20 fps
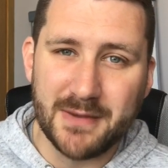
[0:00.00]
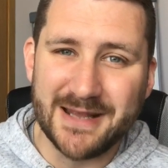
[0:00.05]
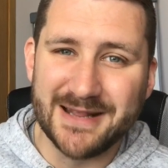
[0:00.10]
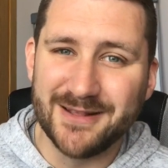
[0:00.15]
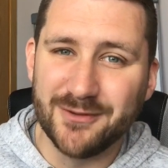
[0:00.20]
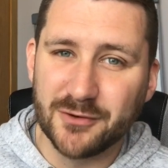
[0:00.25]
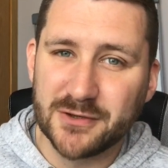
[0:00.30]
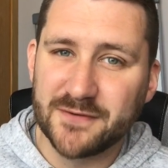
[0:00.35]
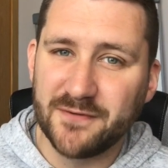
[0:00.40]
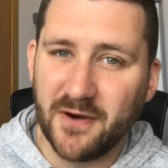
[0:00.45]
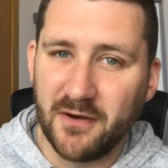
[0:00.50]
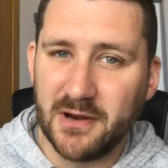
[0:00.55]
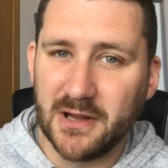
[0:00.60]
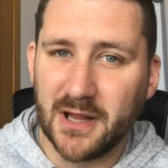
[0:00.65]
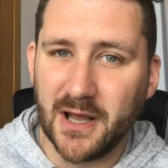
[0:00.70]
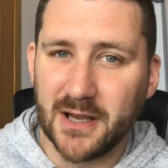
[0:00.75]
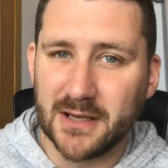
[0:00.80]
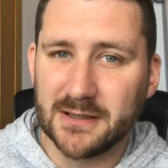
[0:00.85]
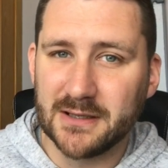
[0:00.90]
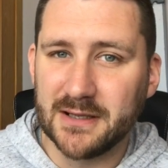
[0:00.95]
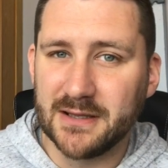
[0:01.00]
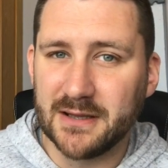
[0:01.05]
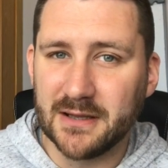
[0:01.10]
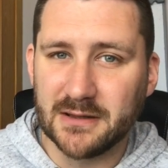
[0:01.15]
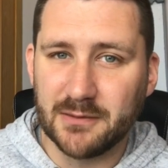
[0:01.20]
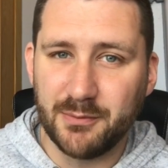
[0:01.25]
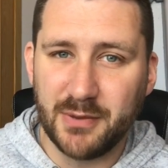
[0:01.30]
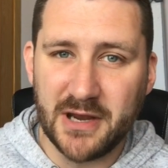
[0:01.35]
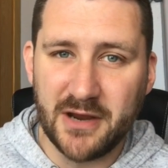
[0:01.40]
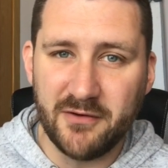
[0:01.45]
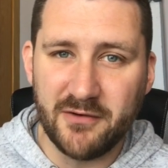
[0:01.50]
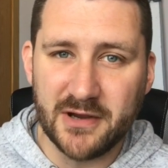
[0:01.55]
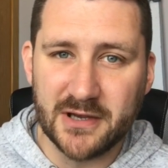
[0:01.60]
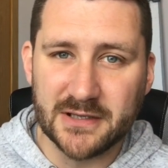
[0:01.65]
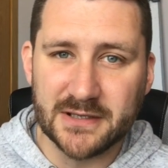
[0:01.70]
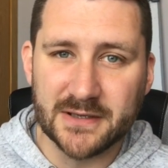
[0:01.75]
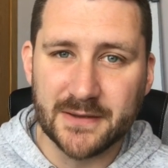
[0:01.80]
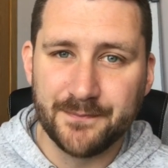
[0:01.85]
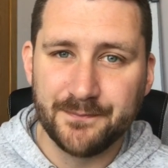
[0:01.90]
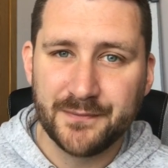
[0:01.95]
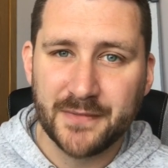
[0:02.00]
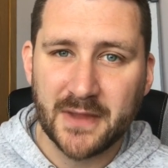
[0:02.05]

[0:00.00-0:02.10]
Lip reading: It looks very likely that the period